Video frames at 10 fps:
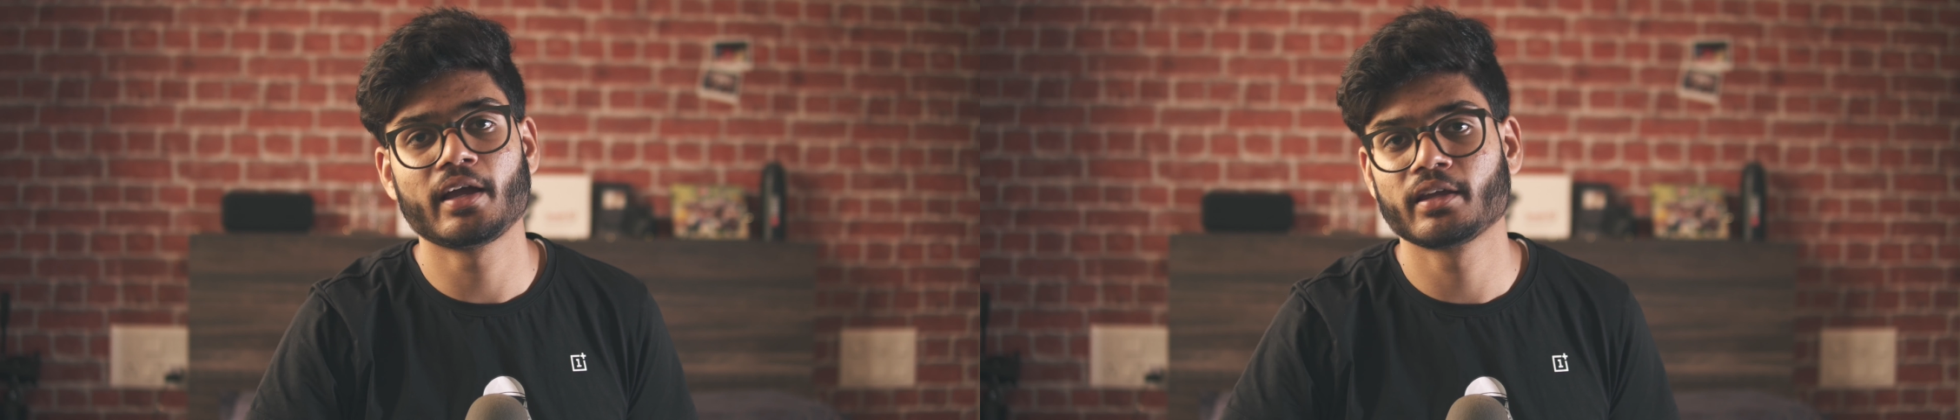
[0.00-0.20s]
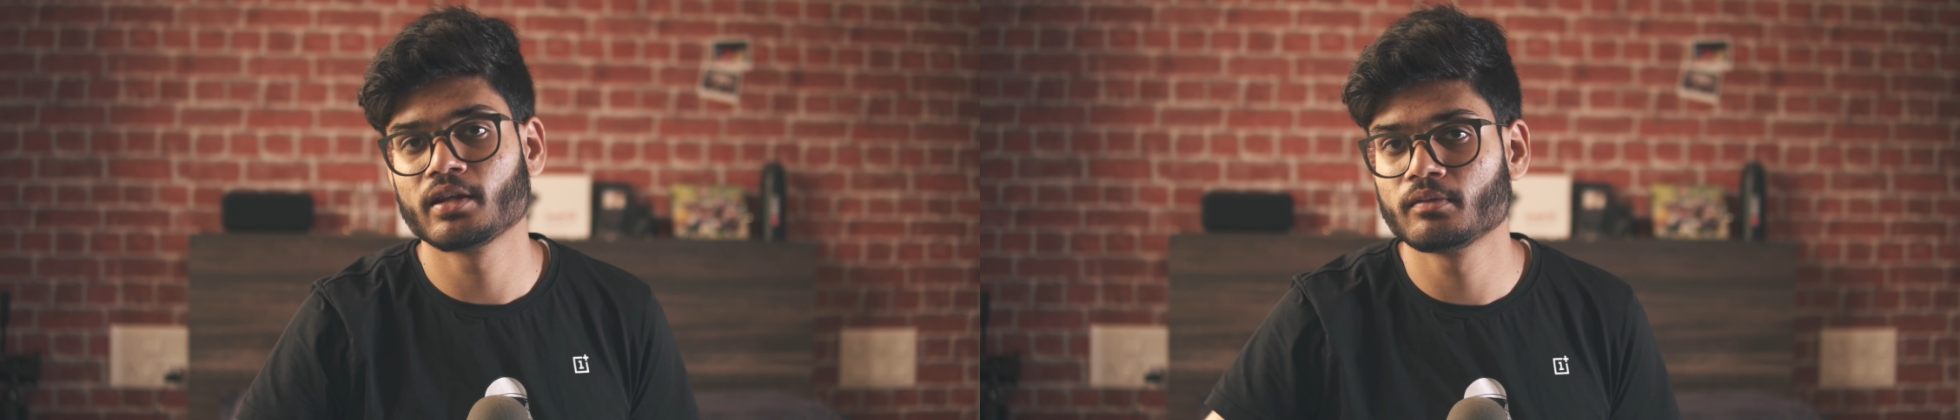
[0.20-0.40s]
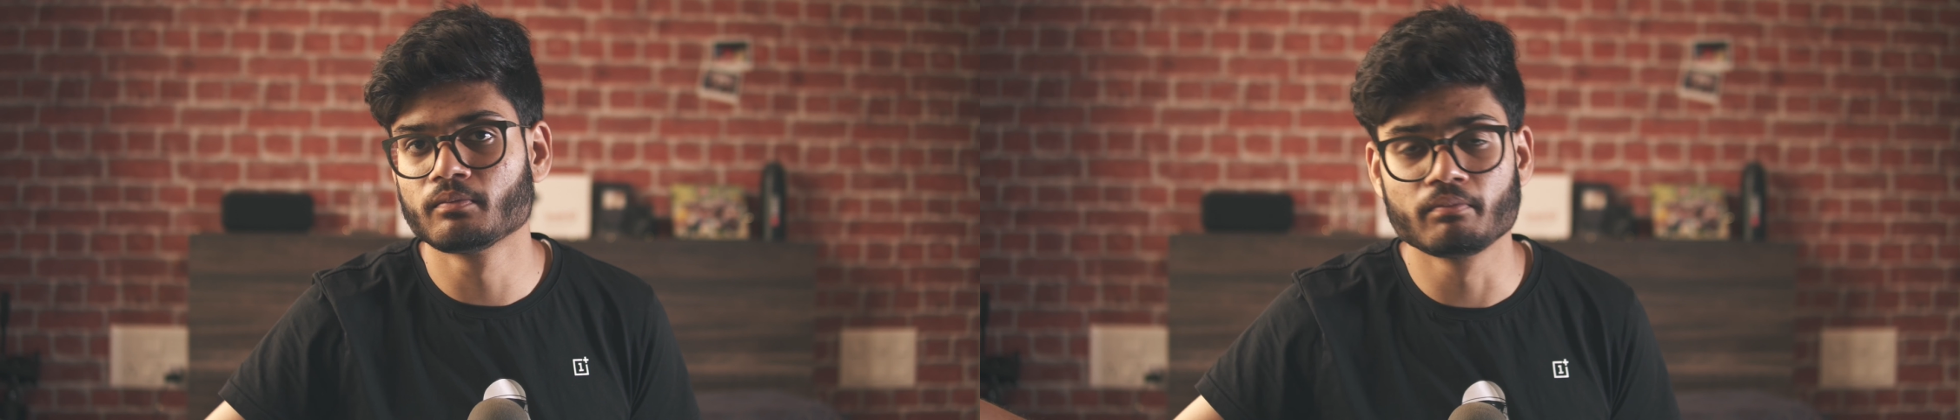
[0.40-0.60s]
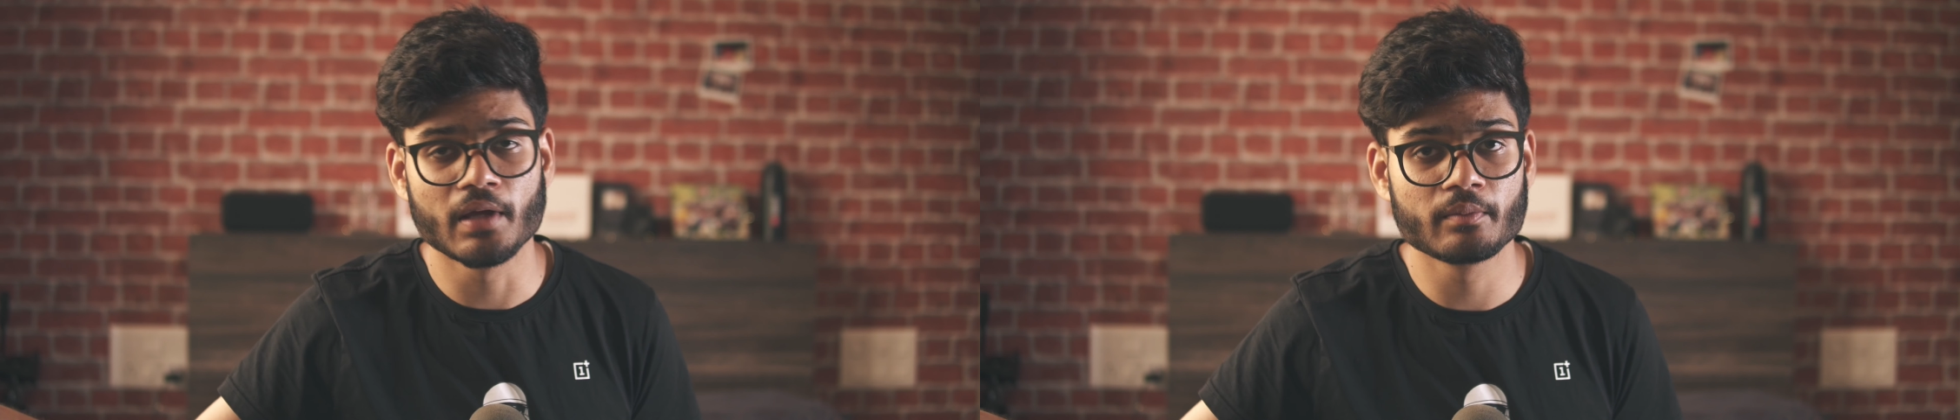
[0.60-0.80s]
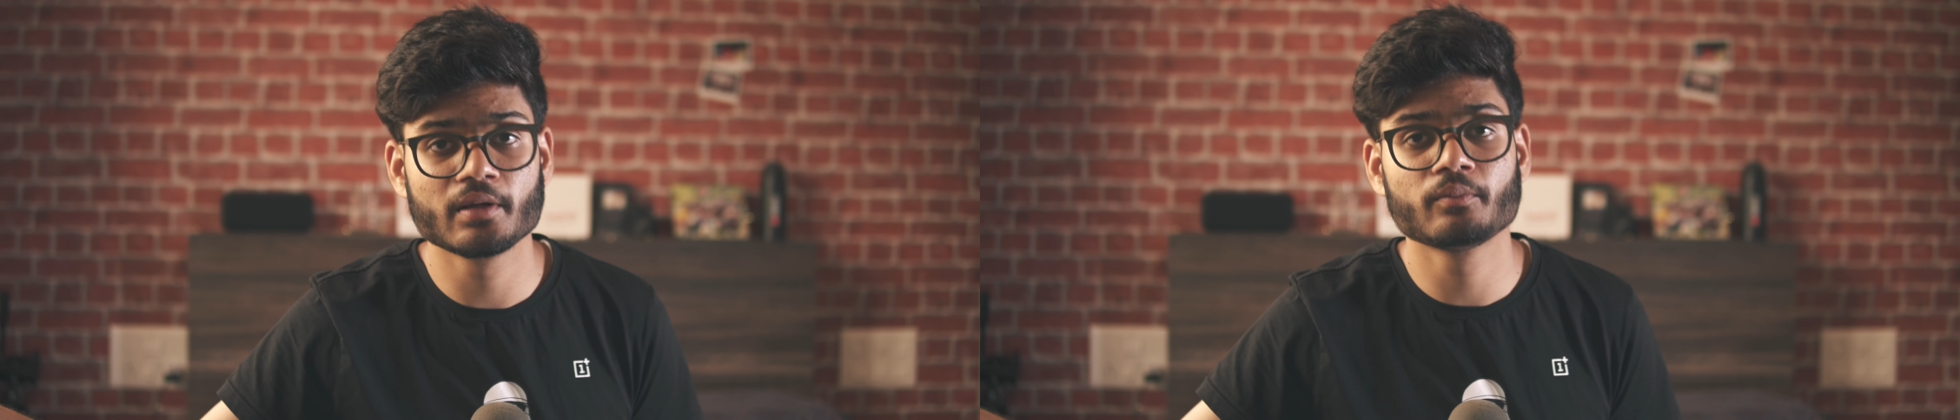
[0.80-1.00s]
I can
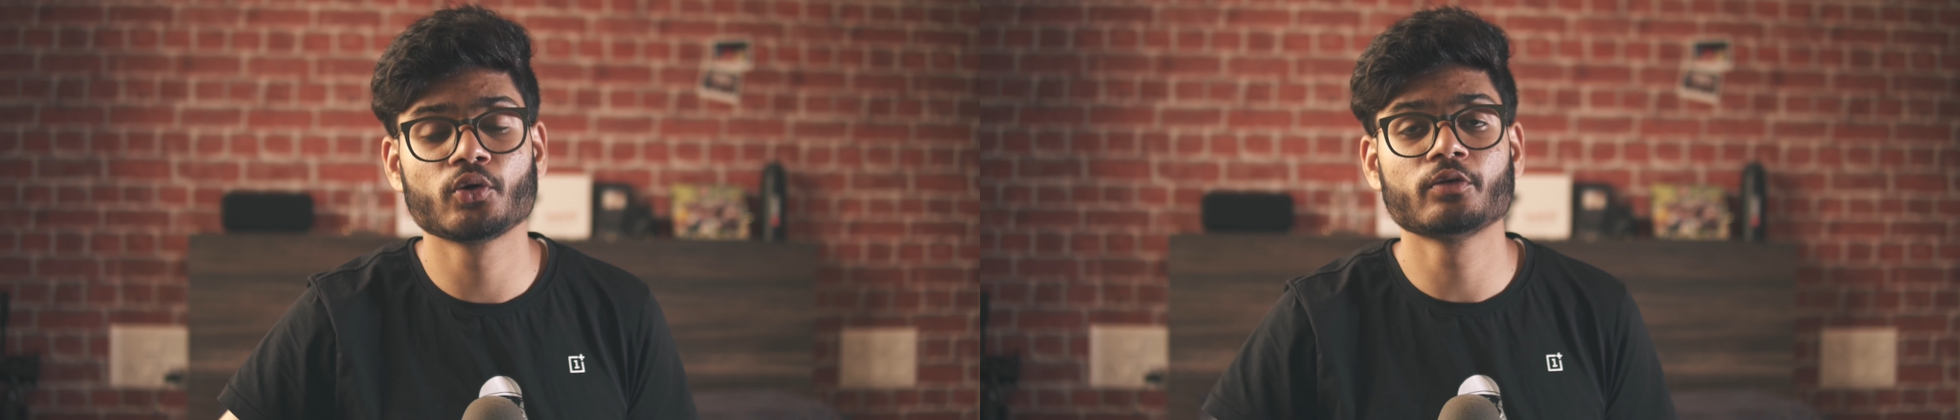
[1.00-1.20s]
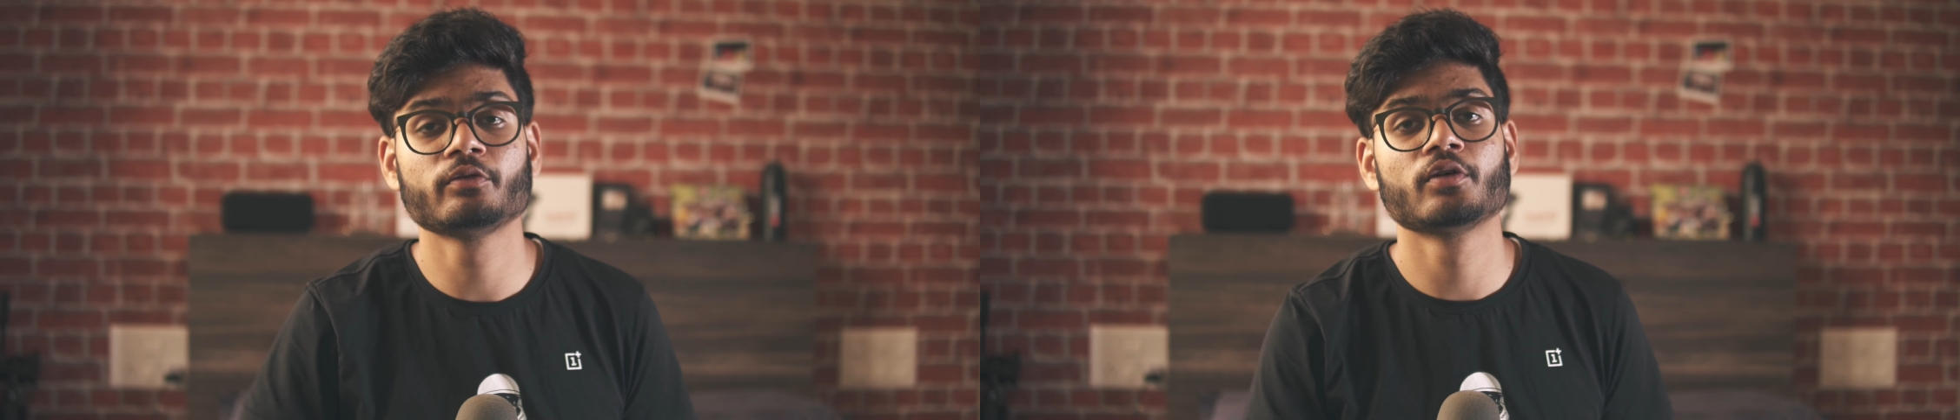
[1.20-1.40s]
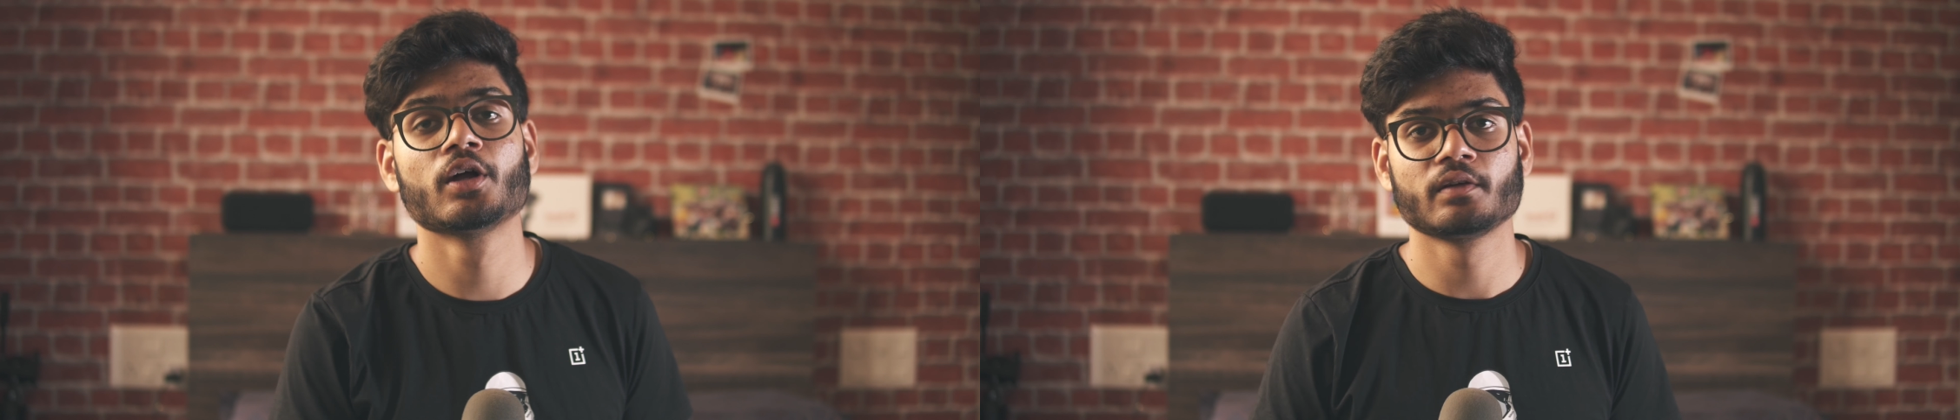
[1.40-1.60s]
maybe improve.